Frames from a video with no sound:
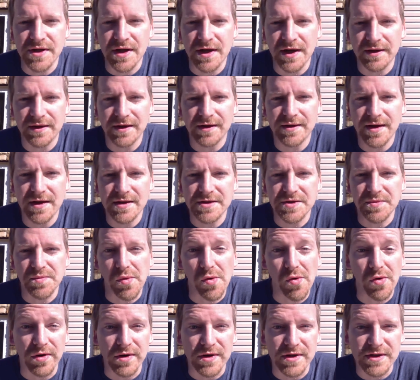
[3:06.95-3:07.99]
and I think that's
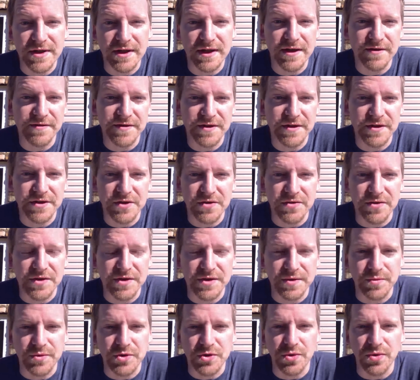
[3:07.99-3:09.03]
important. It gives the students
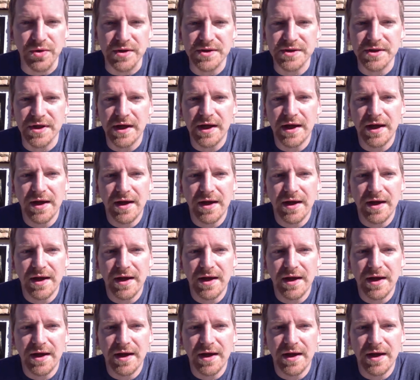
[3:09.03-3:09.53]
some choice.